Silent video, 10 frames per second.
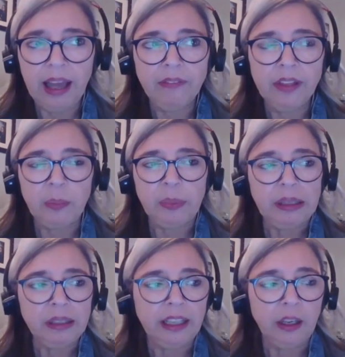have the
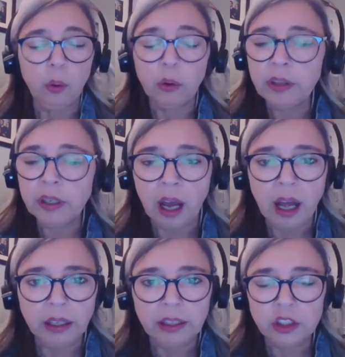ability or the
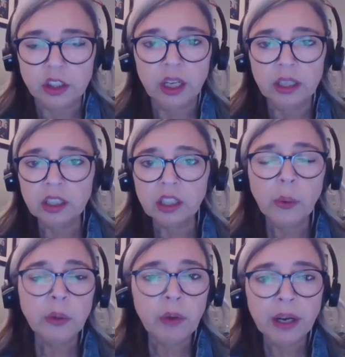knowledge to
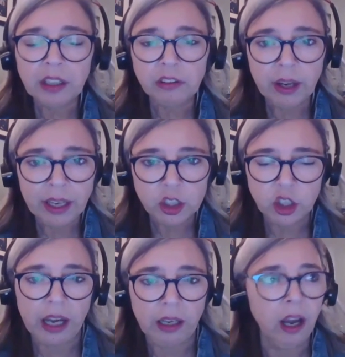go and run a credit
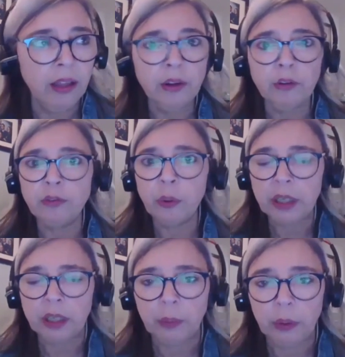check on their
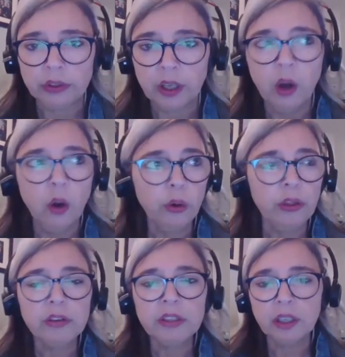4-year-old or
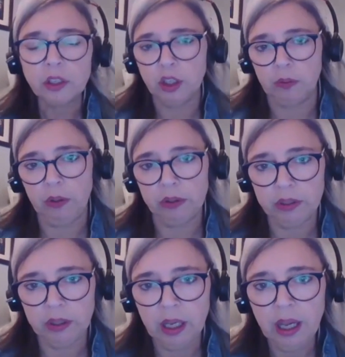their 6-year-old?
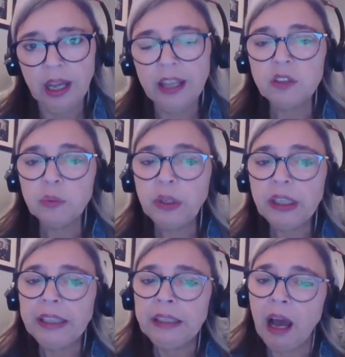It's
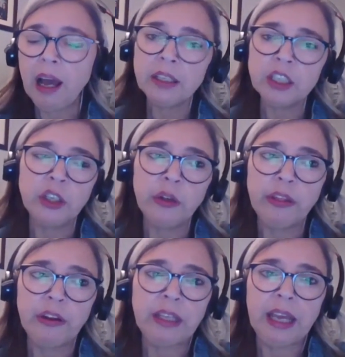really not until
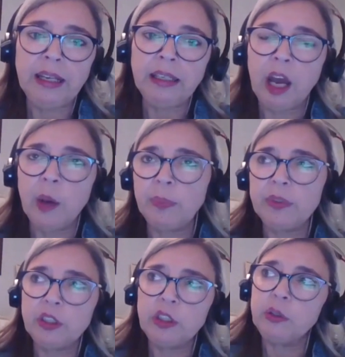they're getting up
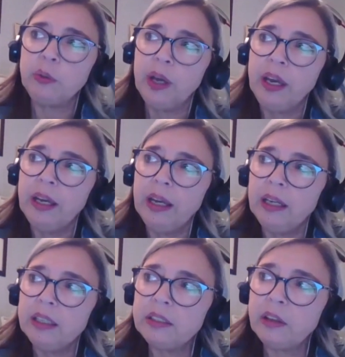to
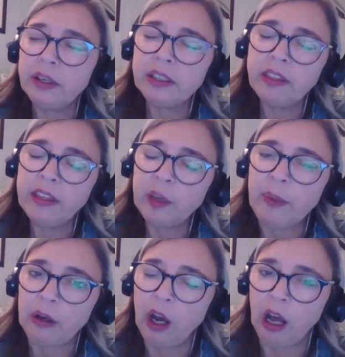starting to think
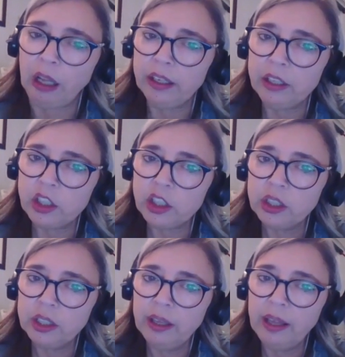about college